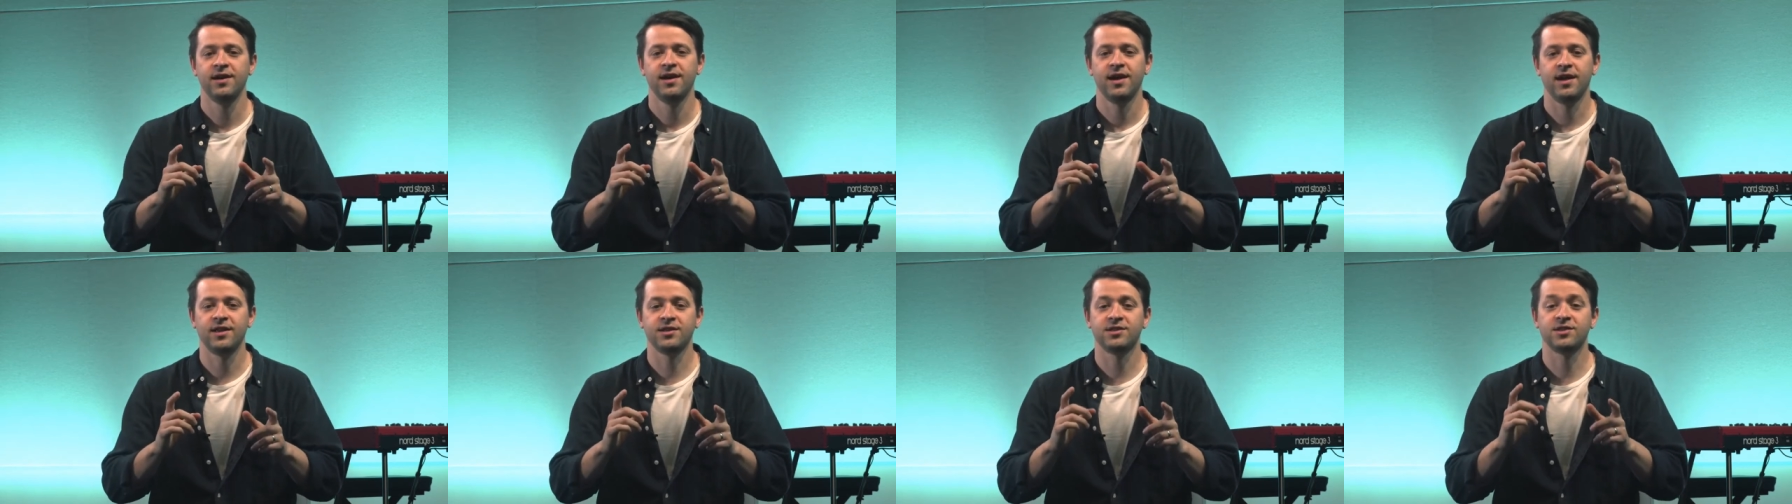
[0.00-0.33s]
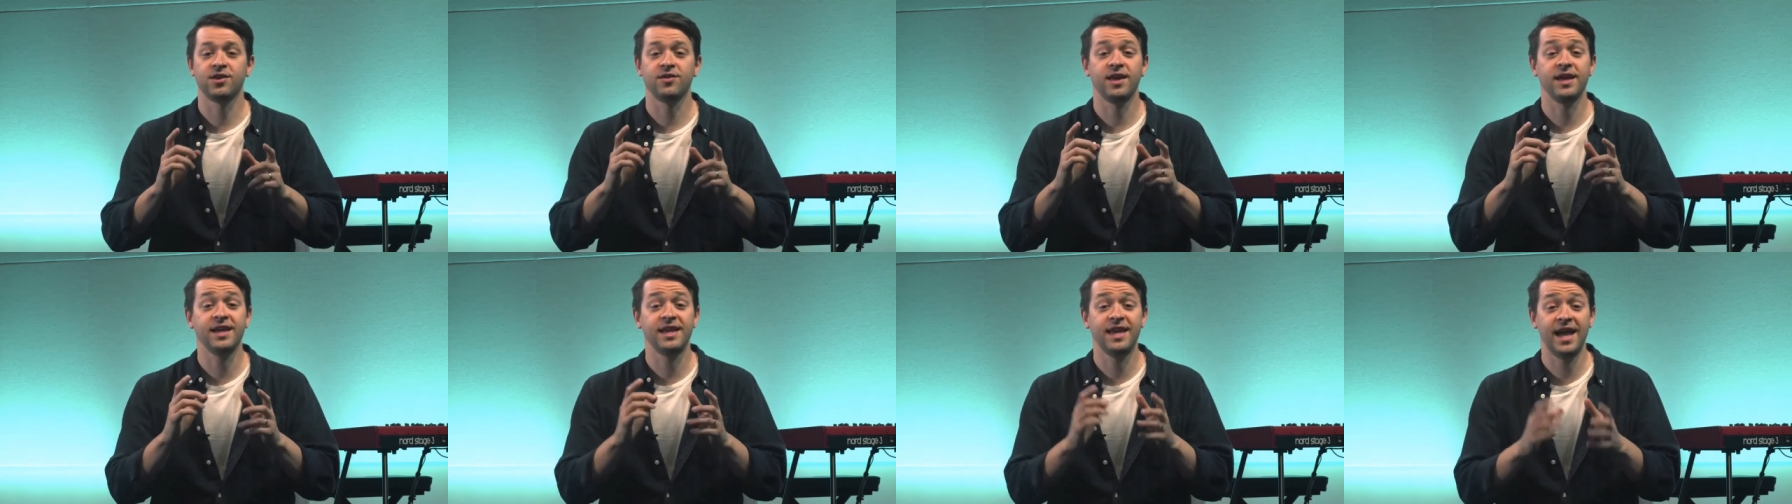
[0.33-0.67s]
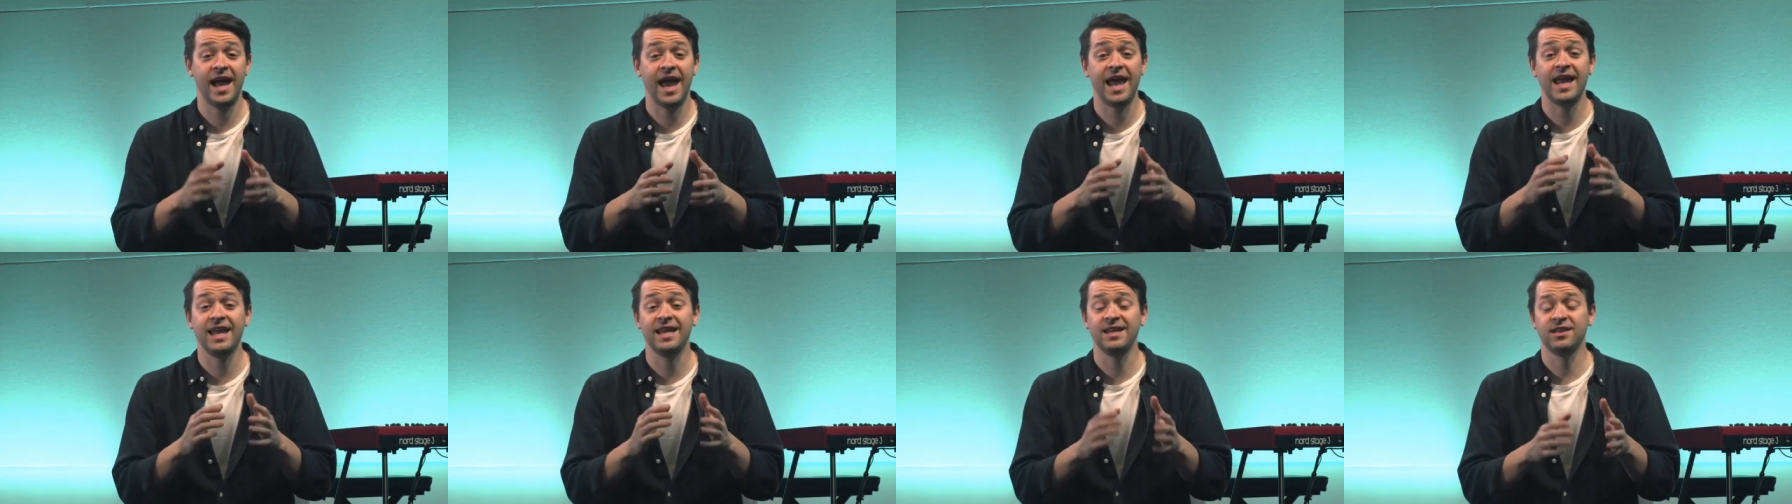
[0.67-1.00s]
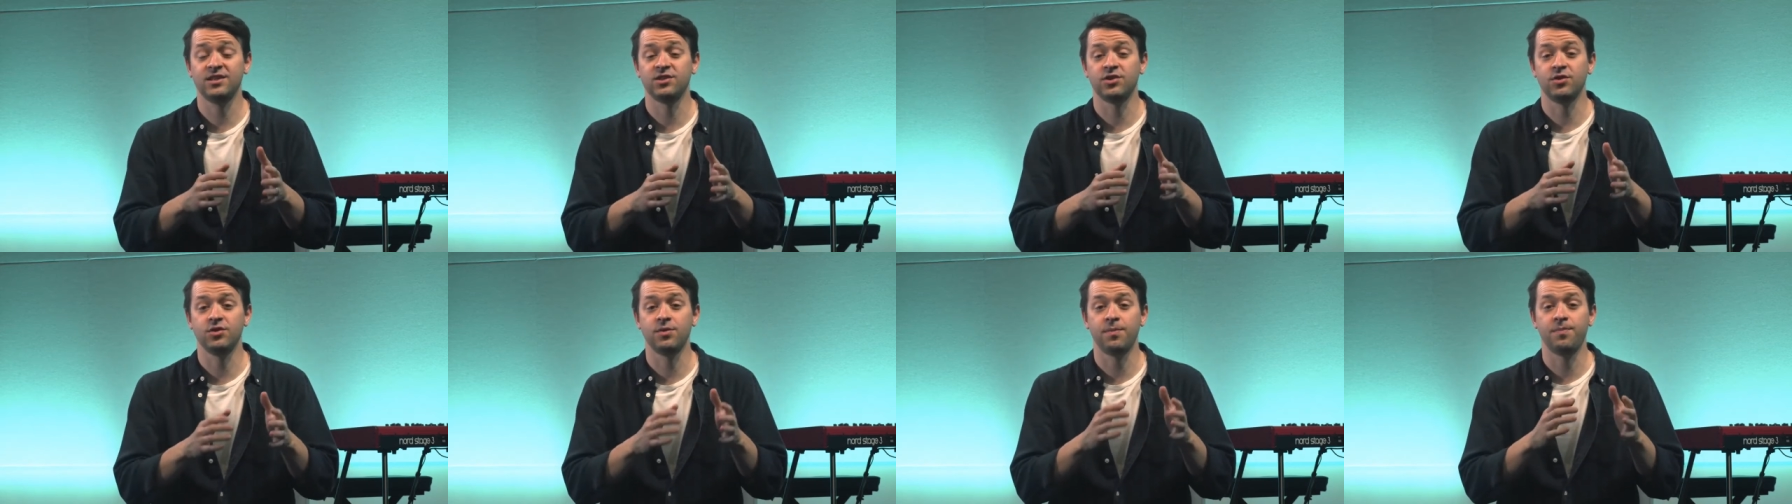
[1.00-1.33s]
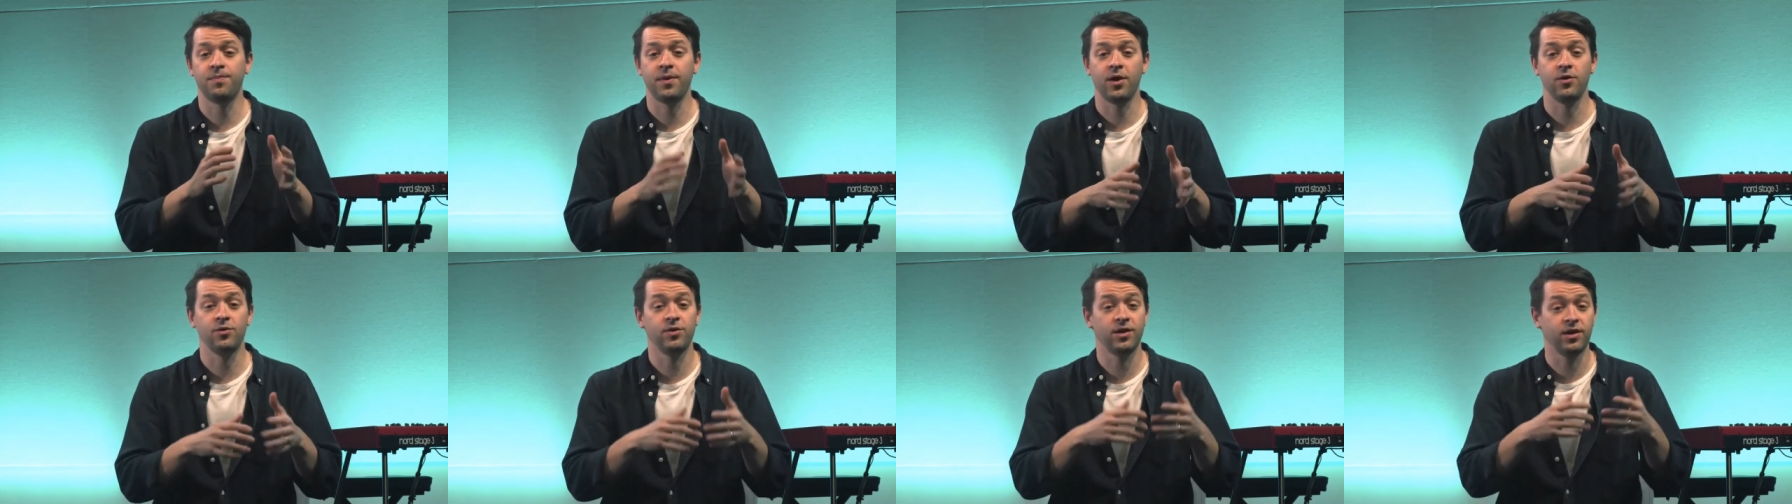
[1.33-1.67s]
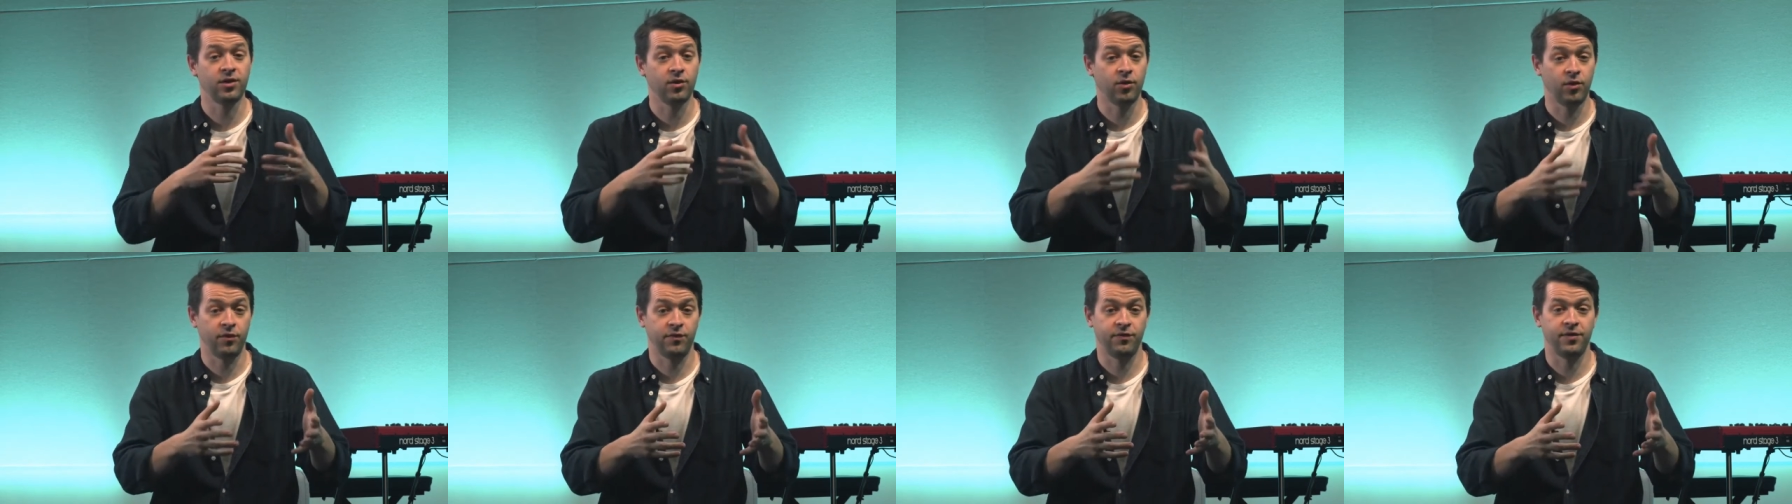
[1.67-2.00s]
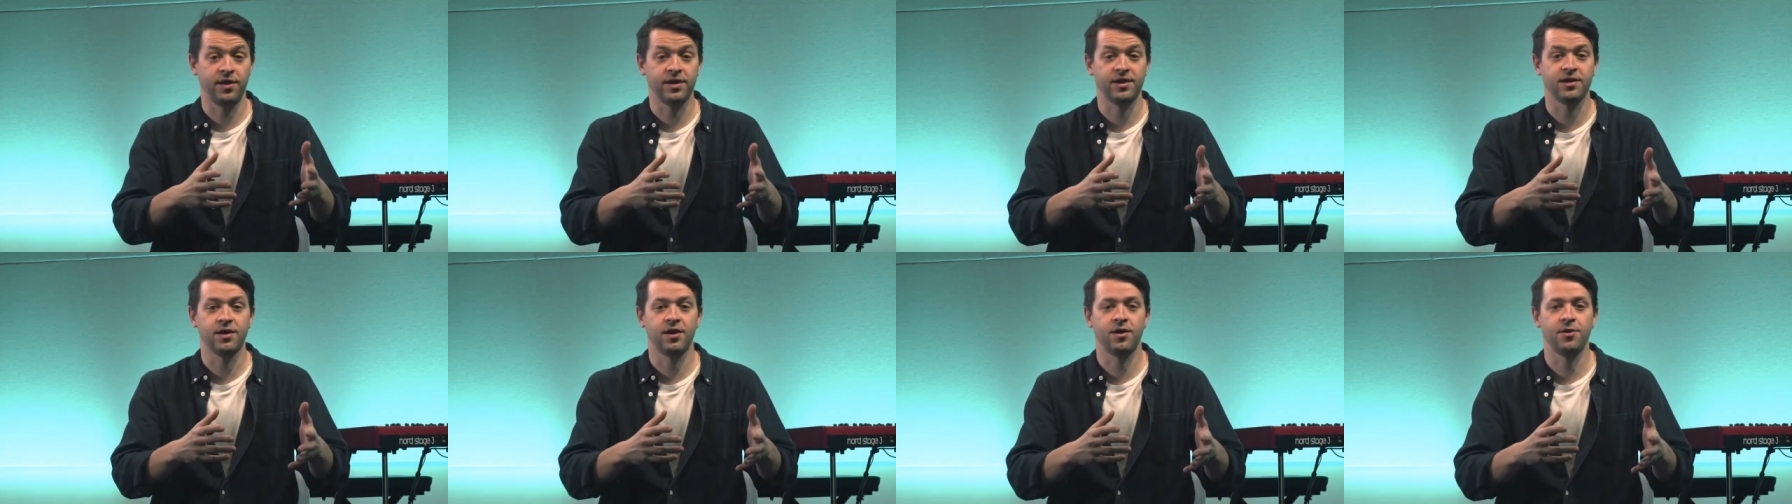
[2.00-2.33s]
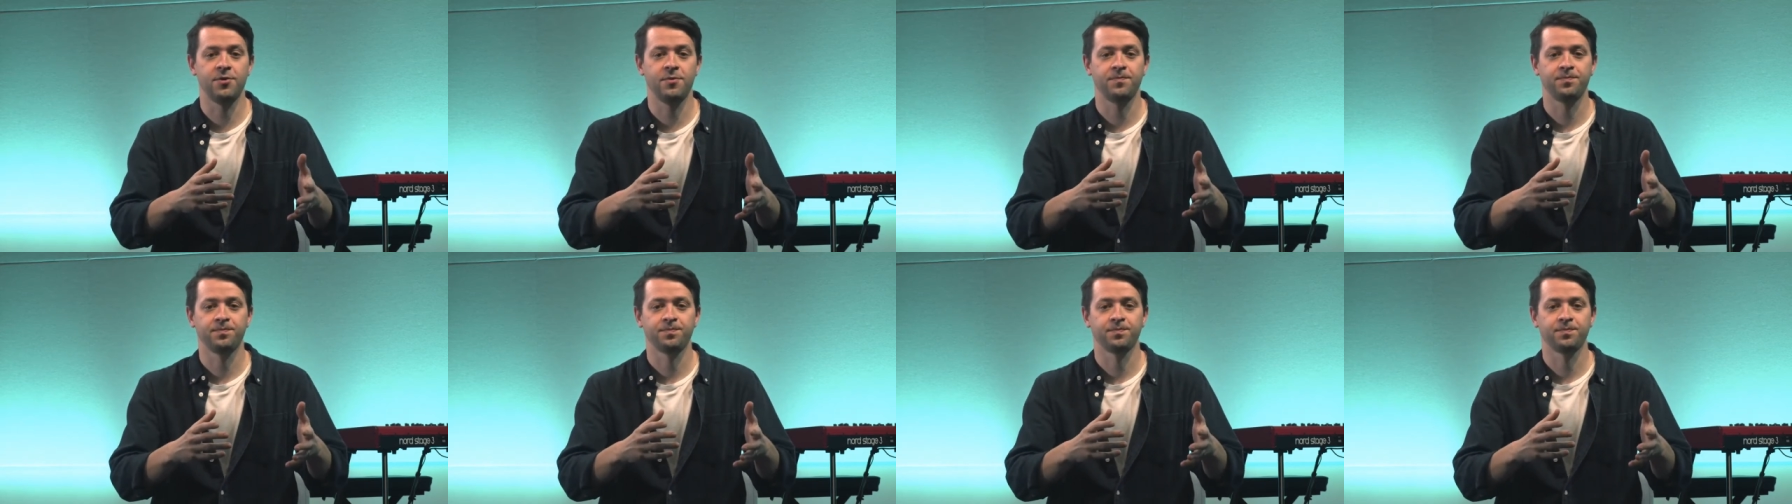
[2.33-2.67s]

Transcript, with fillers: And so they get into the boat and off they go.